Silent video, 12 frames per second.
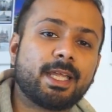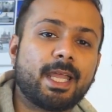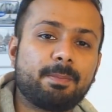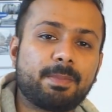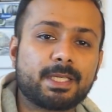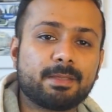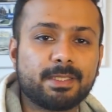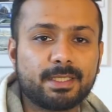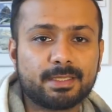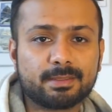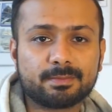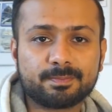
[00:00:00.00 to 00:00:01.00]
applicable
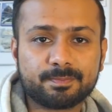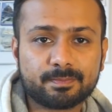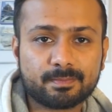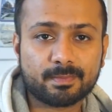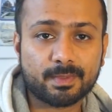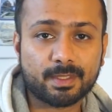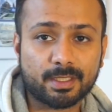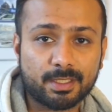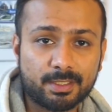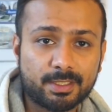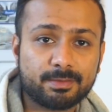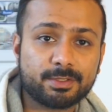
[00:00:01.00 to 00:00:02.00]
in the
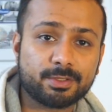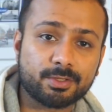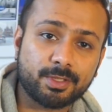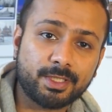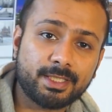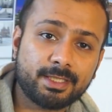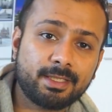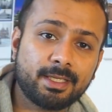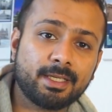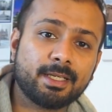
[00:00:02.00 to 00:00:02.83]
country which you're going in,